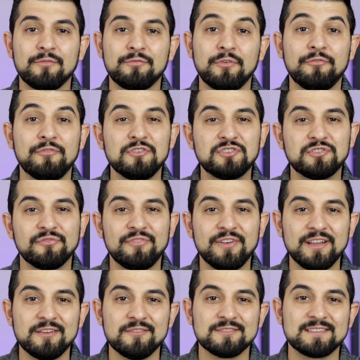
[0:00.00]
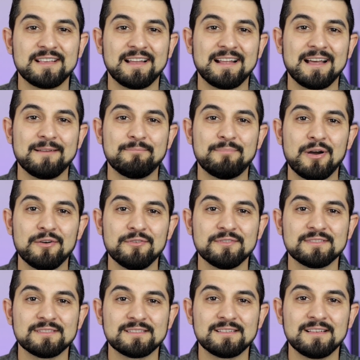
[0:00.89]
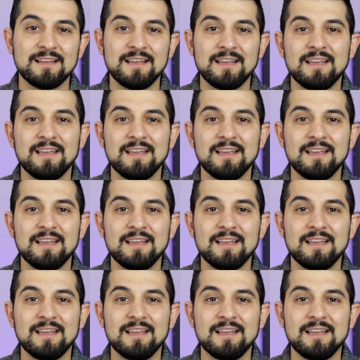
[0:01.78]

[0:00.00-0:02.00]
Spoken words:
for future videos that I post.